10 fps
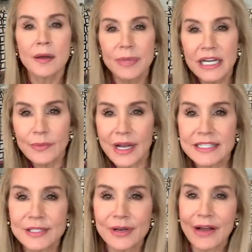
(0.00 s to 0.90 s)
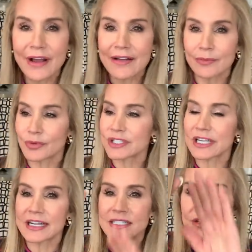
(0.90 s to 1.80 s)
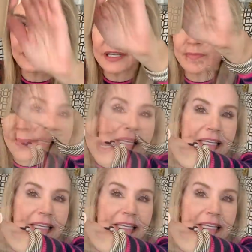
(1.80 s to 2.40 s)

But anyway, so now I have a Porsche S U V.